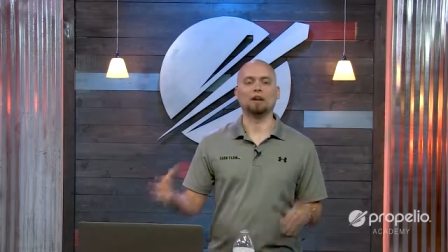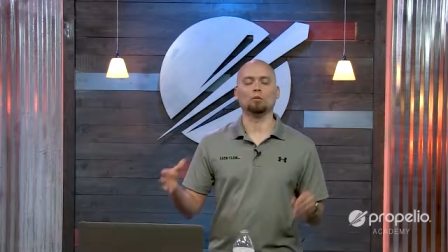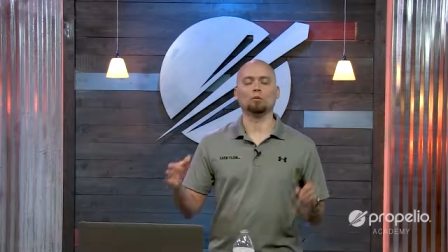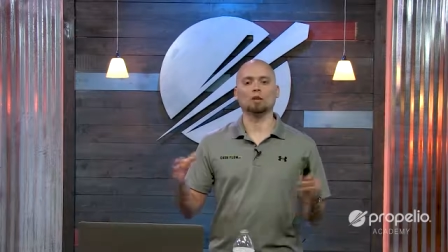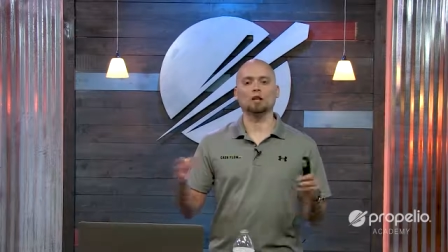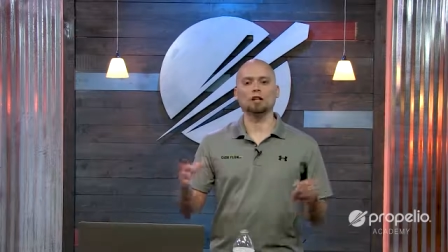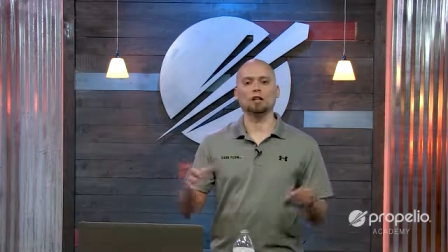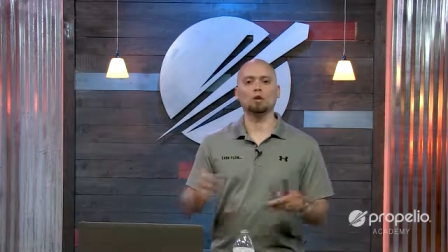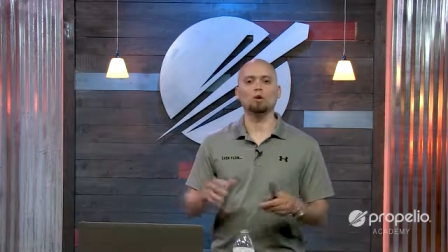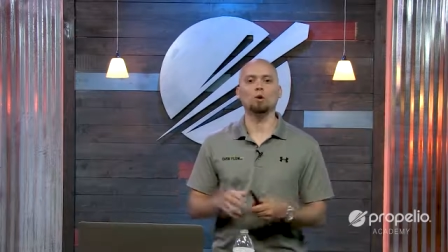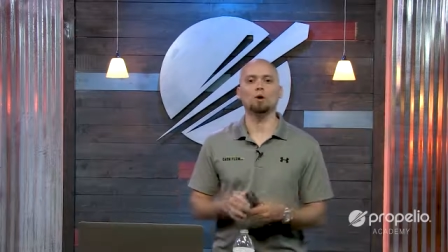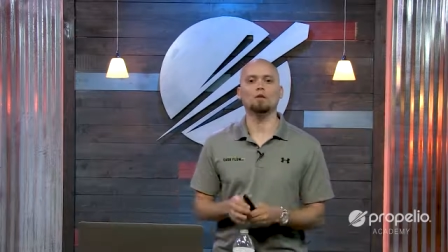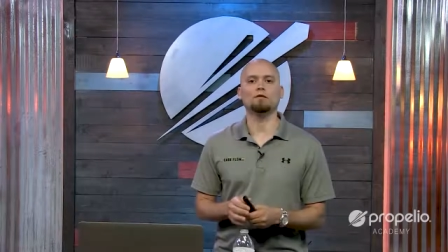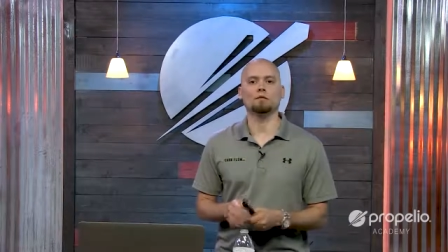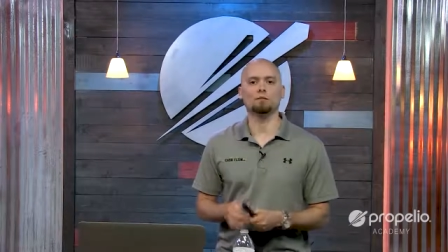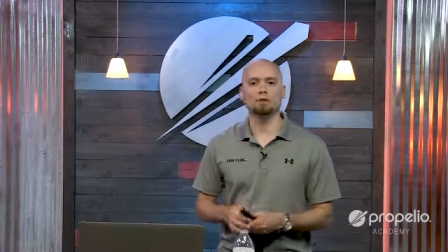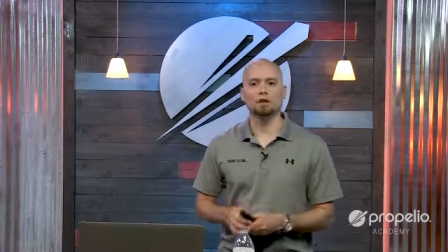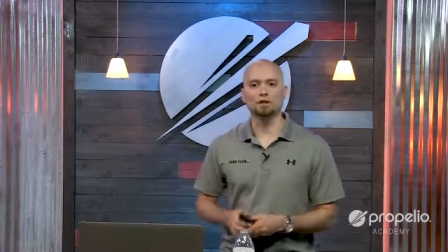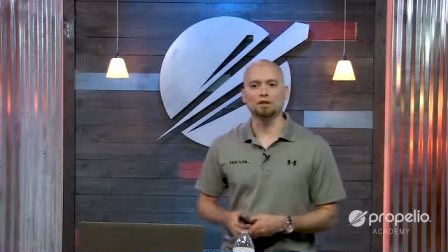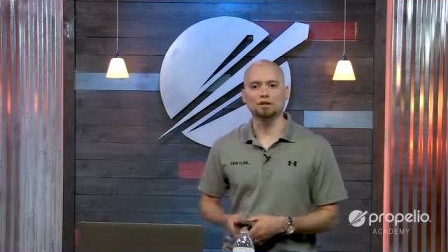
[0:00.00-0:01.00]
And we're going to go
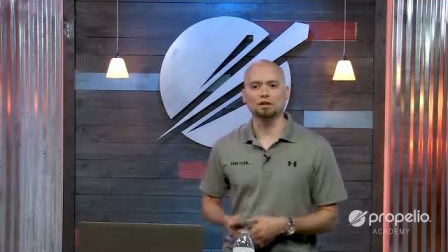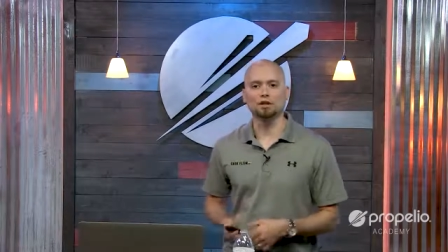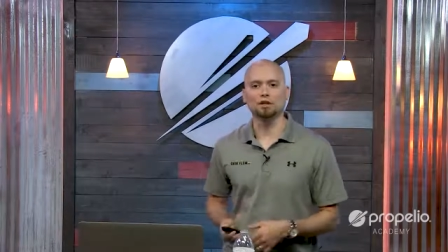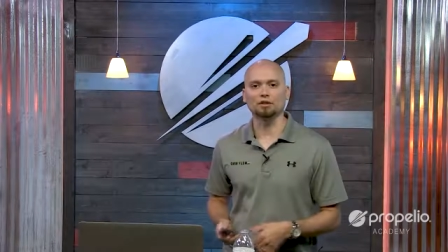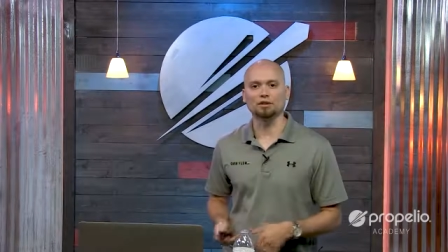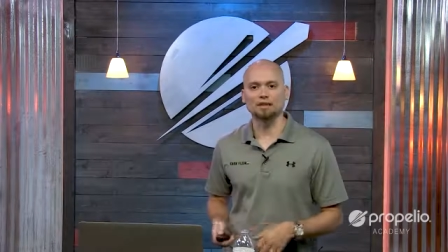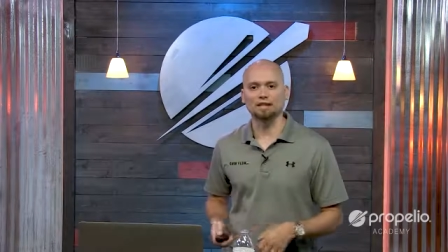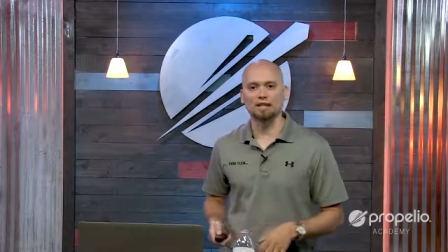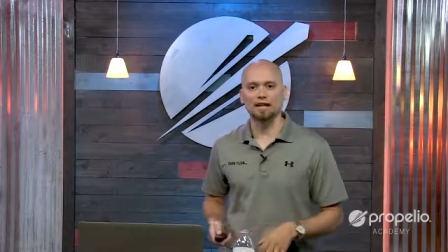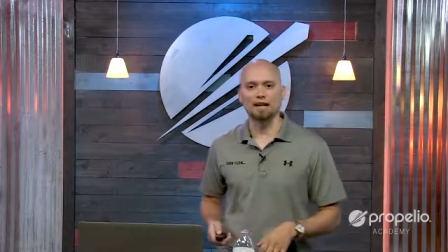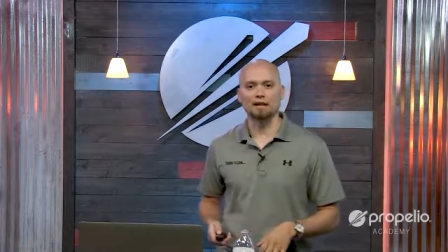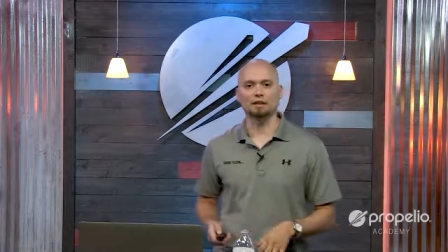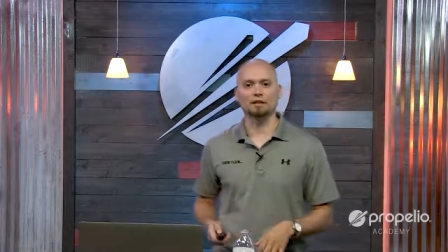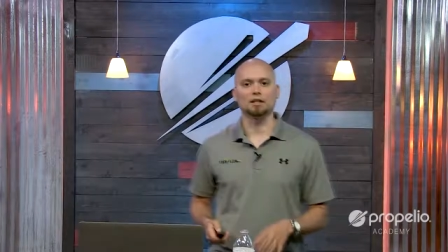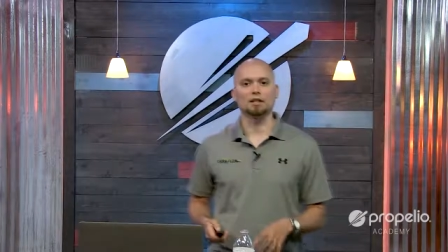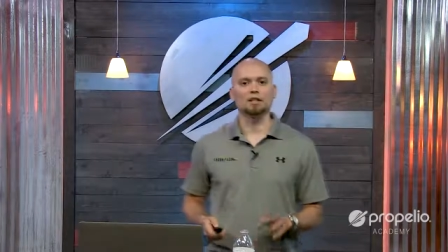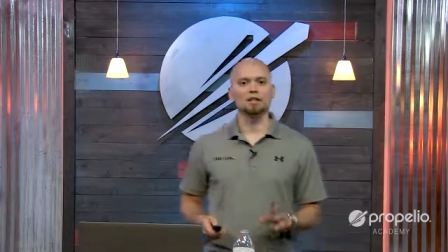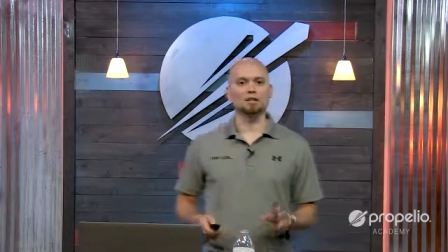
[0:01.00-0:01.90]
over both of those today.